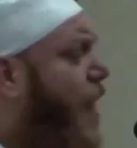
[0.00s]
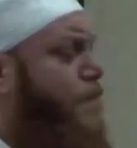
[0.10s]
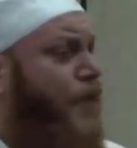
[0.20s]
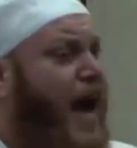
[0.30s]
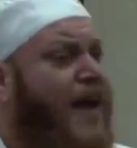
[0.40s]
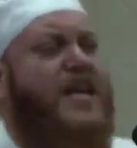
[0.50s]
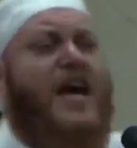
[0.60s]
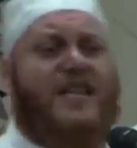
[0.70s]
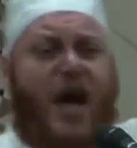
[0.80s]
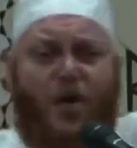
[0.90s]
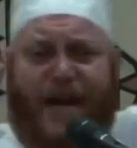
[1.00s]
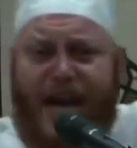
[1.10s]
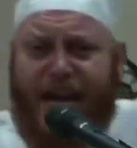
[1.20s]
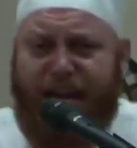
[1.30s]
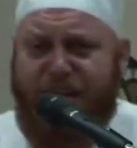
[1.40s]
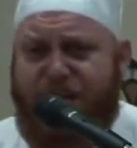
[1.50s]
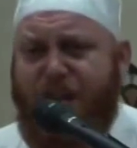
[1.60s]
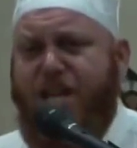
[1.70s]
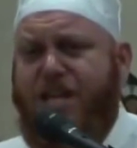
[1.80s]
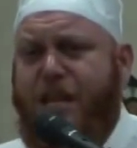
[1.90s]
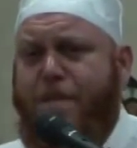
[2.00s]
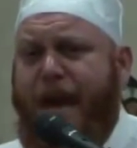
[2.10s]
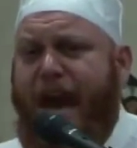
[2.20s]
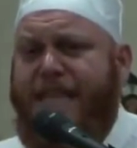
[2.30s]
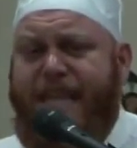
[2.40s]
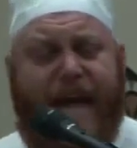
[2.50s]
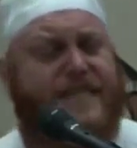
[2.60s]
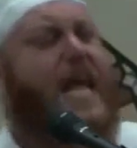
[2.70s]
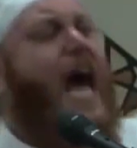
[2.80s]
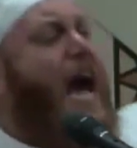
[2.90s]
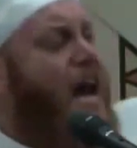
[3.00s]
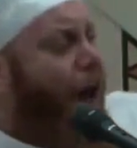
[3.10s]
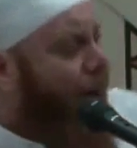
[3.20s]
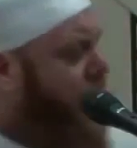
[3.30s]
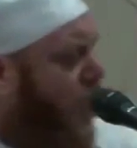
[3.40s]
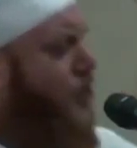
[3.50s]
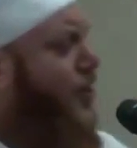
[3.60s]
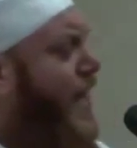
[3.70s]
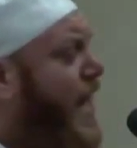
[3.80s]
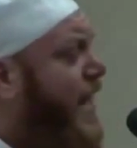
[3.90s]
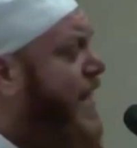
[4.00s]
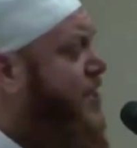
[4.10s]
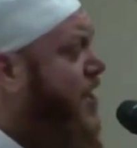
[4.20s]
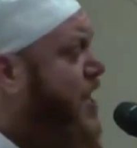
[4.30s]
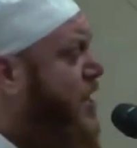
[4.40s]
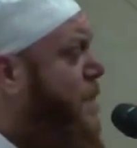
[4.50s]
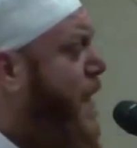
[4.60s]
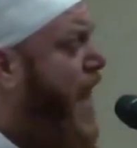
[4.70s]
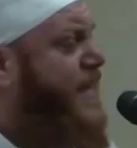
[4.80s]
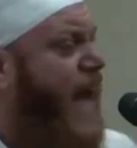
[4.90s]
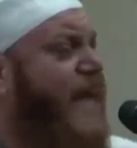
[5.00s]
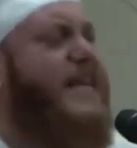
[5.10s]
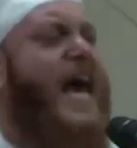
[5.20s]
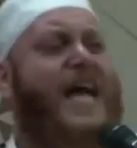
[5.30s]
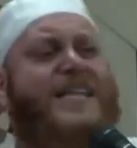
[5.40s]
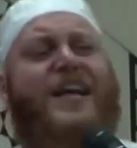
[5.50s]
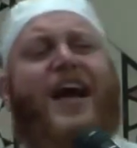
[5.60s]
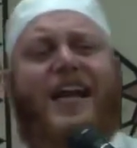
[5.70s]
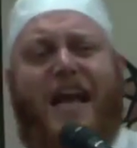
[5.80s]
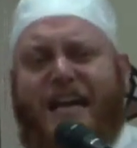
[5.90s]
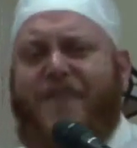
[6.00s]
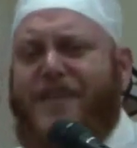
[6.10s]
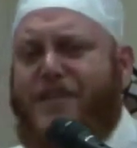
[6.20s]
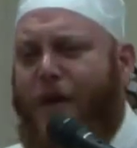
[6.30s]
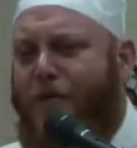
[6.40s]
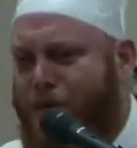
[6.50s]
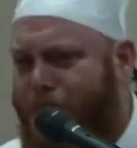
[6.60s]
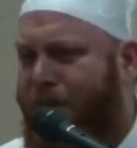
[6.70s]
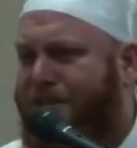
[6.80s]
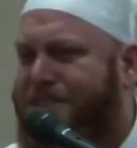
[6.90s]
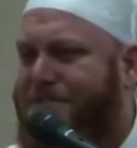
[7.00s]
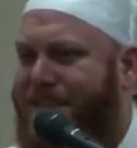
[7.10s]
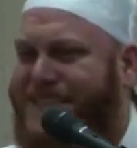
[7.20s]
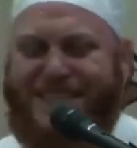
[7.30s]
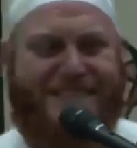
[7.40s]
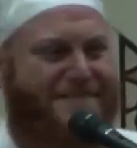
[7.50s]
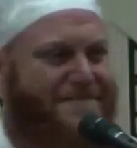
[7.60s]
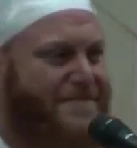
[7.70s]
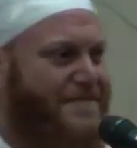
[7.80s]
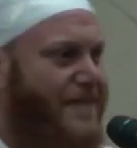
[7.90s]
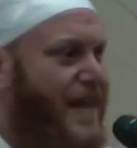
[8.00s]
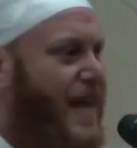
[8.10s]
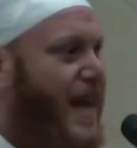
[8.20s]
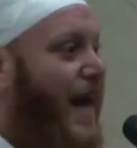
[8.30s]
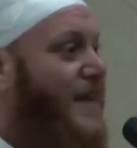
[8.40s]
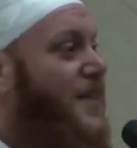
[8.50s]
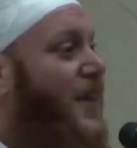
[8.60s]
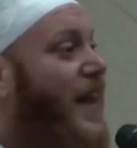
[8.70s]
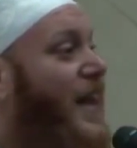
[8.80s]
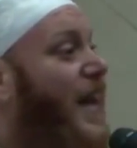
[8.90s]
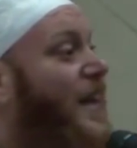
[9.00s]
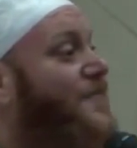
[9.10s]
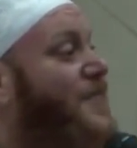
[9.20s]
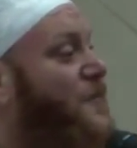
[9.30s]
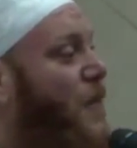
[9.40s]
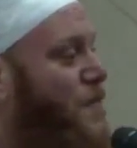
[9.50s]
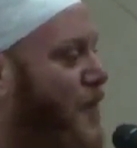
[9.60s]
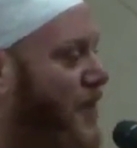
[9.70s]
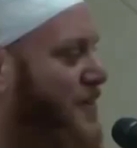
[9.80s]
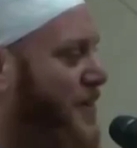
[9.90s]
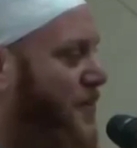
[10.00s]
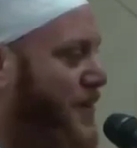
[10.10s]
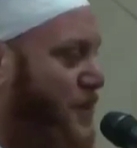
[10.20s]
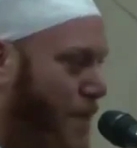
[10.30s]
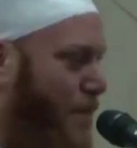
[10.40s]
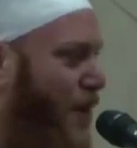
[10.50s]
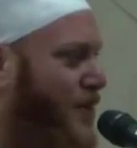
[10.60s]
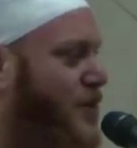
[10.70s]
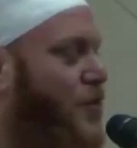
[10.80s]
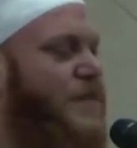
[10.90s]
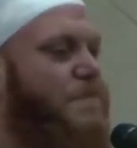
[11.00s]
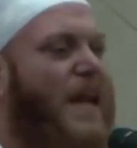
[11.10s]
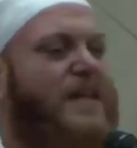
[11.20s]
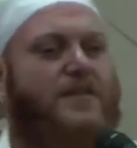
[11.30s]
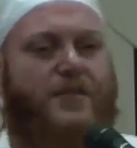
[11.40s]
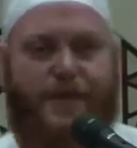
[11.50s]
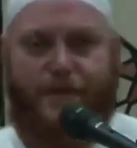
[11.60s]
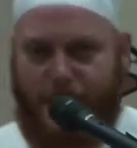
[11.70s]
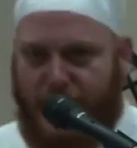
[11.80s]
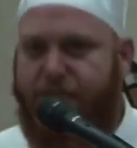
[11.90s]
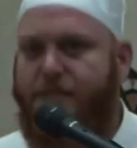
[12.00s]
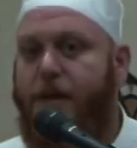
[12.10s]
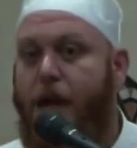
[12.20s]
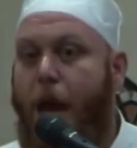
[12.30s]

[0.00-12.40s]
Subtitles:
out proud that we're going to continue to be attached and our children are going to continue to be attached until Allah gives us what belongs to us. Until Allah gives us what belongs to us. What belongs to us? Palestine. Yes.